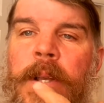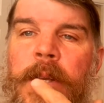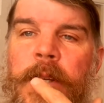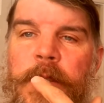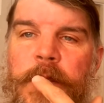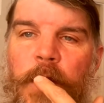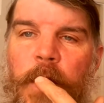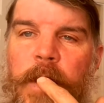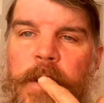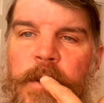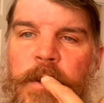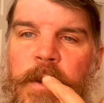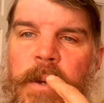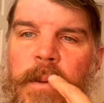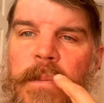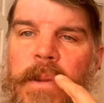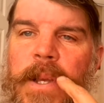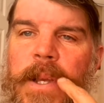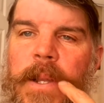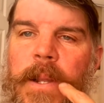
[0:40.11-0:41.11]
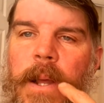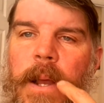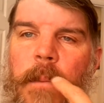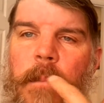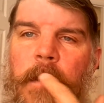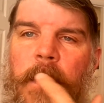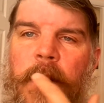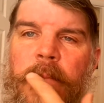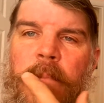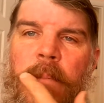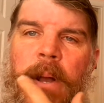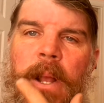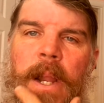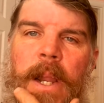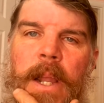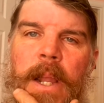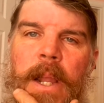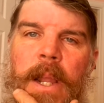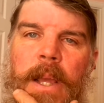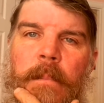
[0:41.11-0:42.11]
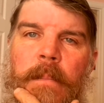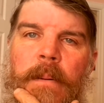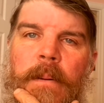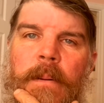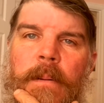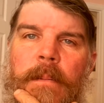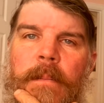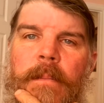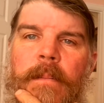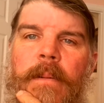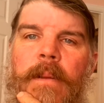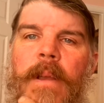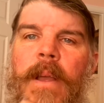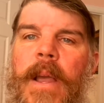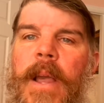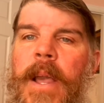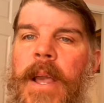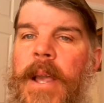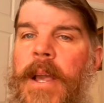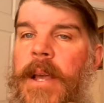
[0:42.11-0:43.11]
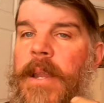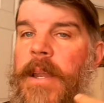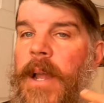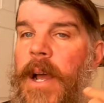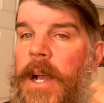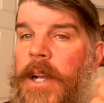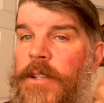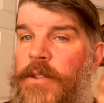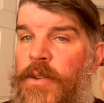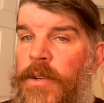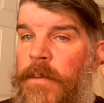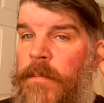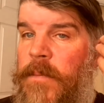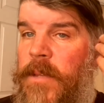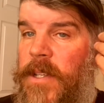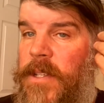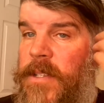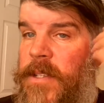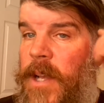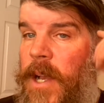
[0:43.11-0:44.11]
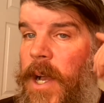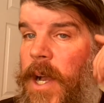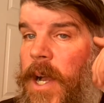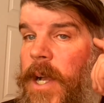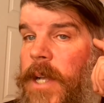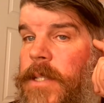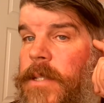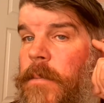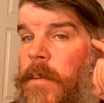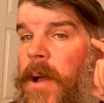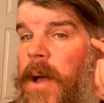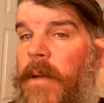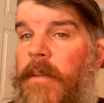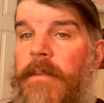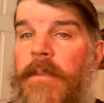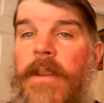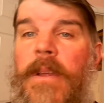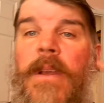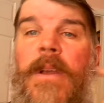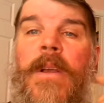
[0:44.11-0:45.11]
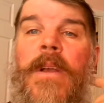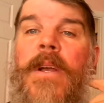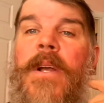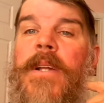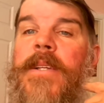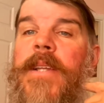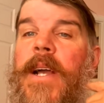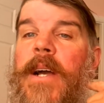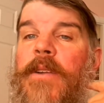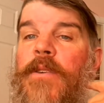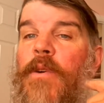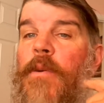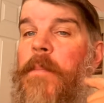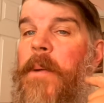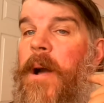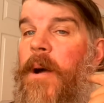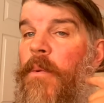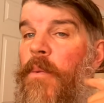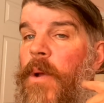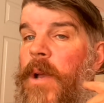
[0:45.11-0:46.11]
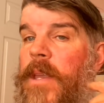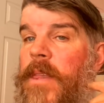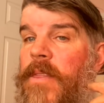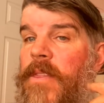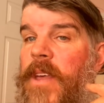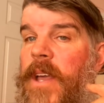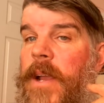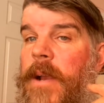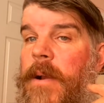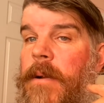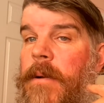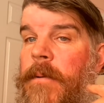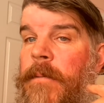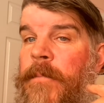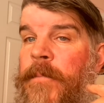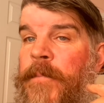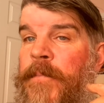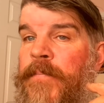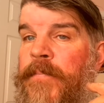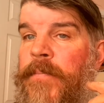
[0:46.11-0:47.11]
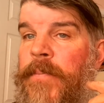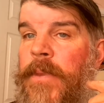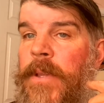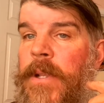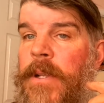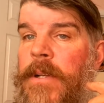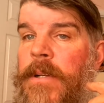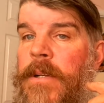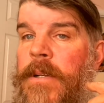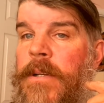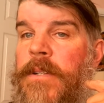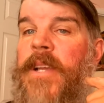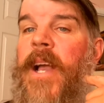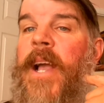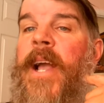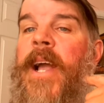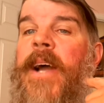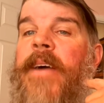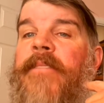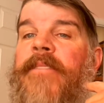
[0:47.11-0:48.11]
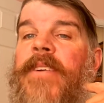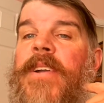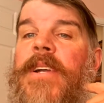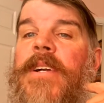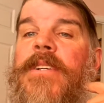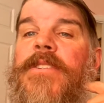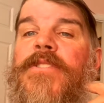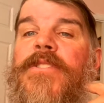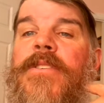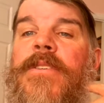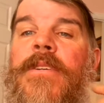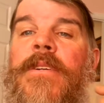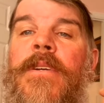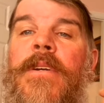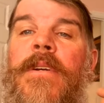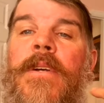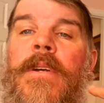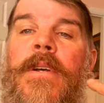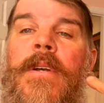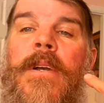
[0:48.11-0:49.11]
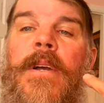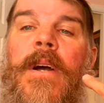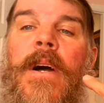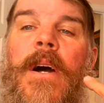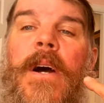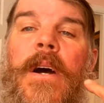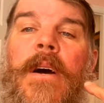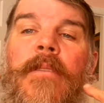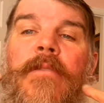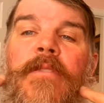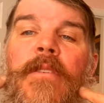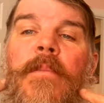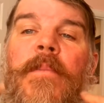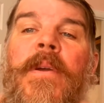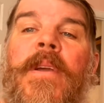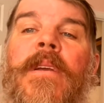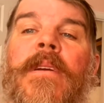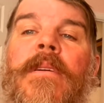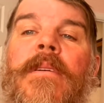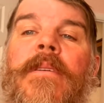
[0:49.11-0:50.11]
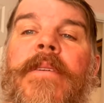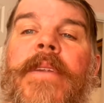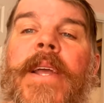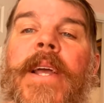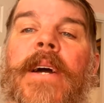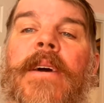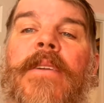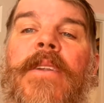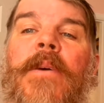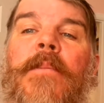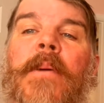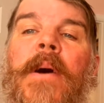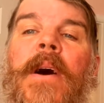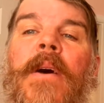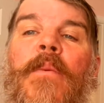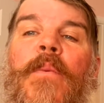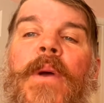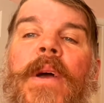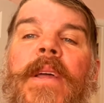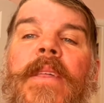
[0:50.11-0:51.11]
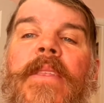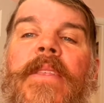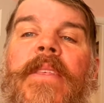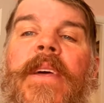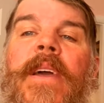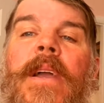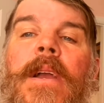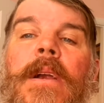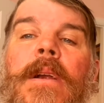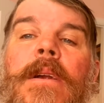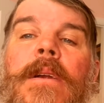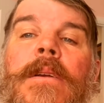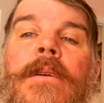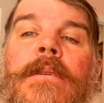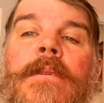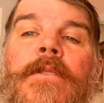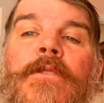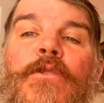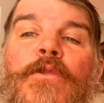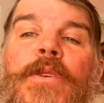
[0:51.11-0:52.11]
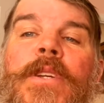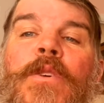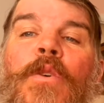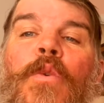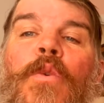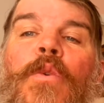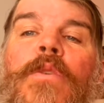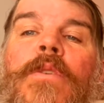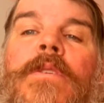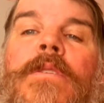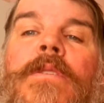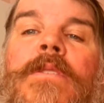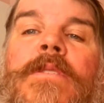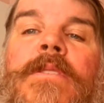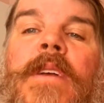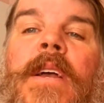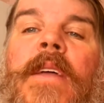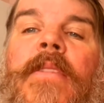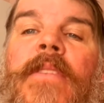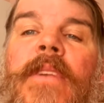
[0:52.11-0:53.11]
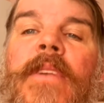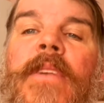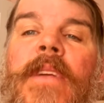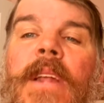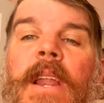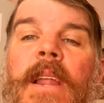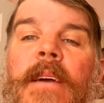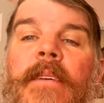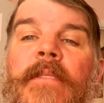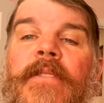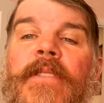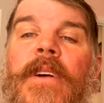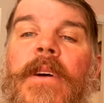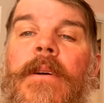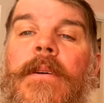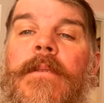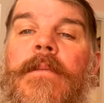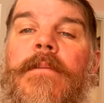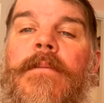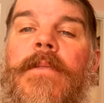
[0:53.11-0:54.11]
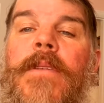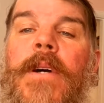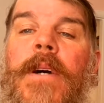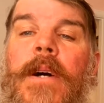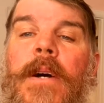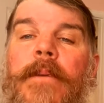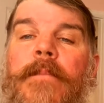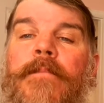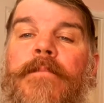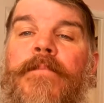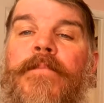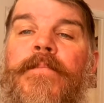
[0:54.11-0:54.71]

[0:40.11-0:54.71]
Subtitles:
So I trimmed it above my lip, and I trimmed the sides down to about right there to 1/2 inch. From here down to about right there, 3/4, and then I left the